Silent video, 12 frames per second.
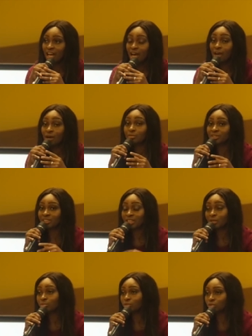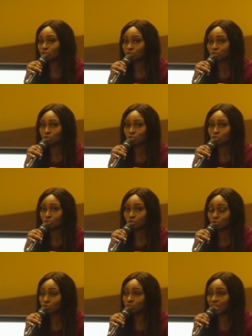how I was able to
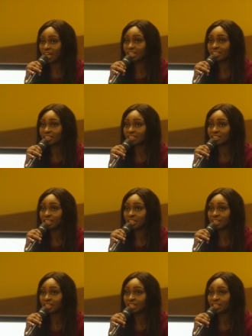do that.